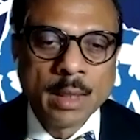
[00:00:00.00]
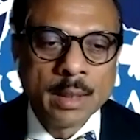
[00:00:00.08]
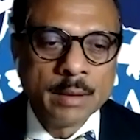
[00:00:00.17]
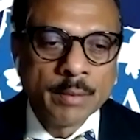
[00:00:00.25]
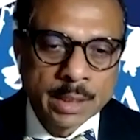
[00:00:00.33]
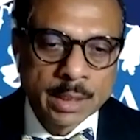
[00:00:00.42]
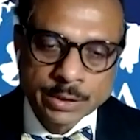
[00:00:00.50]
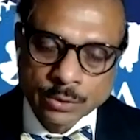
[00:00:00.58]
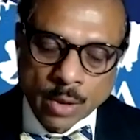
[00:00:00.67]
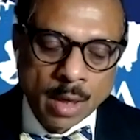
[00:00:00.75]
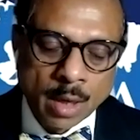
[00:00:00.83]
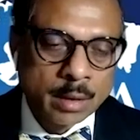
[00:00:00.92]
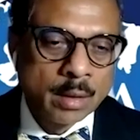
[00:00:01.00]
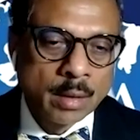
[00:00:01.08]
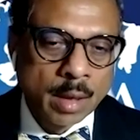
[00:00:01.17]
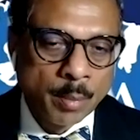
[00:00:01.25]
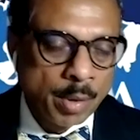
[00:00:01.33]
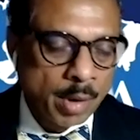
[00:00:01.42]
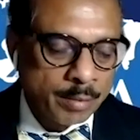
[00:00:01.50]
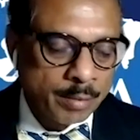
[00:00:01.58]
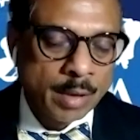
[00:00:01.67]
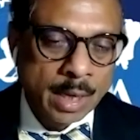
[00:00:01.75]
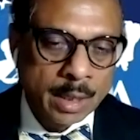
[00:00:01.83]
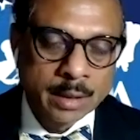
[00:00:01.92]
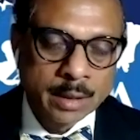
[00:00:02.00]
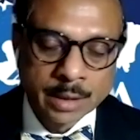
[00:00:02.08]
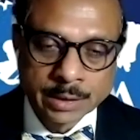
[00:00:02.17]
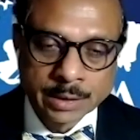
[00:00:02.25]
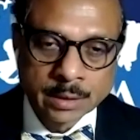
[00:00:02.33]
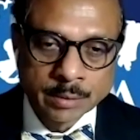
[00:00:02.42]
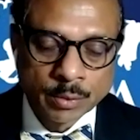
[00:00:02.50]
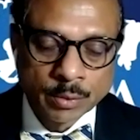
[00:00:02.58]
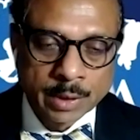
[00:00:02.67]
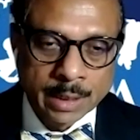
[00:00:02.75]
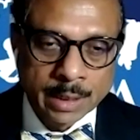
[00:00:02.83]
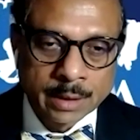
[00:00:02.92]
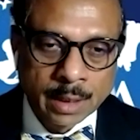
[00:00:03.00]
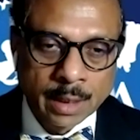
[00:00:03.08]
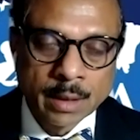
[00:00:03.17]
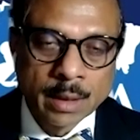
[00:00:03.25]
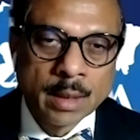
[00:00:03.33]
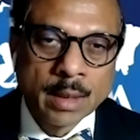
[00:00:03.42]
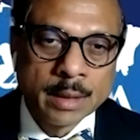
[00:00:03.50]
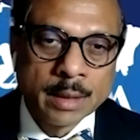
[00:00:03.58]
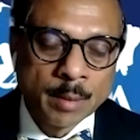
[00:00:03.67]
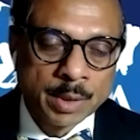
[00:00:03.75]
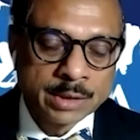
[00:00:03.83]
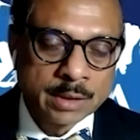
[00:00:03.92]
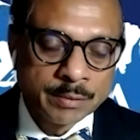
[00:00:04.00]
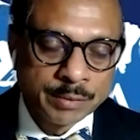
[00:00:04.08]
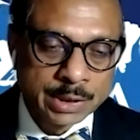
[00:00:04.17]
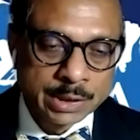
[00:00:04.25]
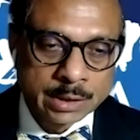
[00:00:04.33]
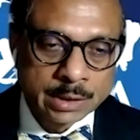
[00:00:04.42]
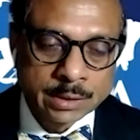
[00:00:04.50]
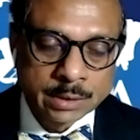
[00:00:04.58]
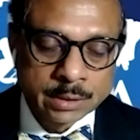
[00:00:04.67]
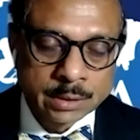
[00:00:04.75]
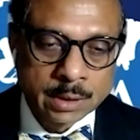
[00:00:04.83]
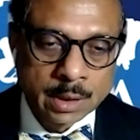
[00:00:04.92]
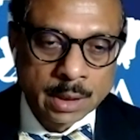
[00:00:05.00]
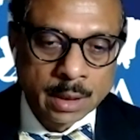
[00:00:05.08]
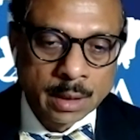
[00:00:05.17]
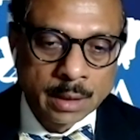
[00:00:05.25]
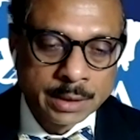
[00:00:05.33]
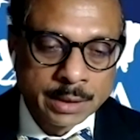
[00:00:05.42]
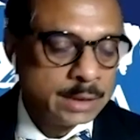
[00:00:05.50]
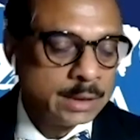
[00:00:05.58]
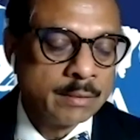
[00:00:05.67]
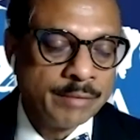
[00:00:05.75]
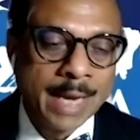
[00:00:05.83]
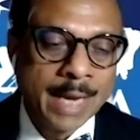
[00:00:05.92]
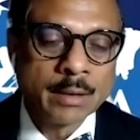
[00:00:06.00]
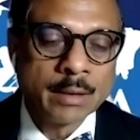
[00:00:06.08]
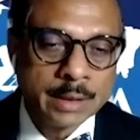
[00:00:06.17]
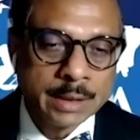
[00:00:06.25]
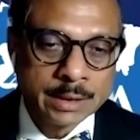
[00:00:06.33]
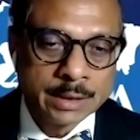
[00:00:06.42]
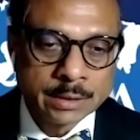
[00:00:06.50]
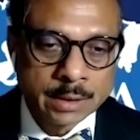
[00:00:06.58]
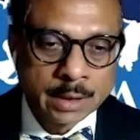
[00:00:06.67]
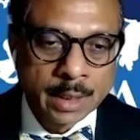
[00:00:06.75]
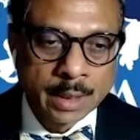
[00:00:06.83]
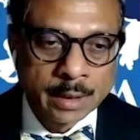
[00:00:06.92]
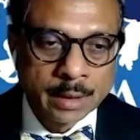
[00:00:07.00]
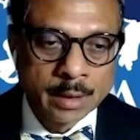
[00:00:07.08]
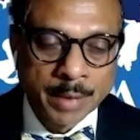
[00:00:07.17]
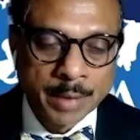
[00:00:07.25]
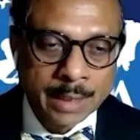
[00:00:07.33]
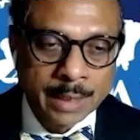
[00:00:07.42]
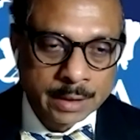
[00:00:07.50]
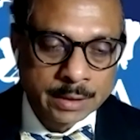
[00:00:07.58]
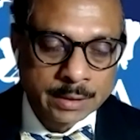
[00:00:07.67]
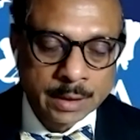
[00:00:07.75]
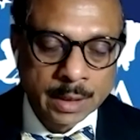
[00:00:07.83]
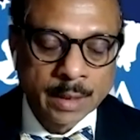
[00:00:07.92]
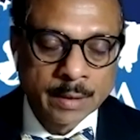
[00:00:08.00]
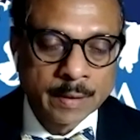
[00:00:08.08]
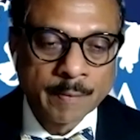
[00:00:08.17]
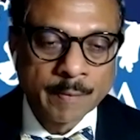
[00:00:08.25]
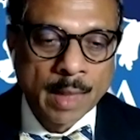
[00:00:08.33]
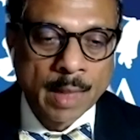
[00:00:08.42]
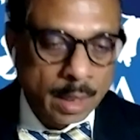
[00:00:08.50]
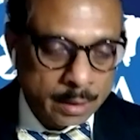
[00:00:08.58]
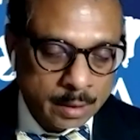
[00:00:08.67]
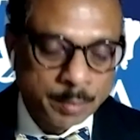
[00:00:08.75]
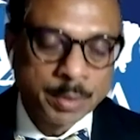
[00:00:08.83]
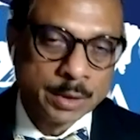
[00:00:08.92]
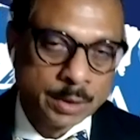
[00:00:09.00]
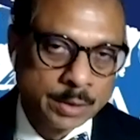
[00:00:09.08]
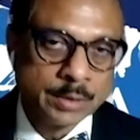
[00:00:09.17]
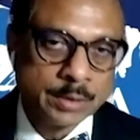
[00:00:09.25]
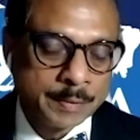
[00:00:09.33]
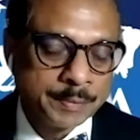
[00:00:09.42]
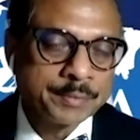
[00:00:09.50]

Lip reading: It's a very strong, powerful organization. If you look at the numbers of physicians in teaching faculties and in practice and entrepreneurs.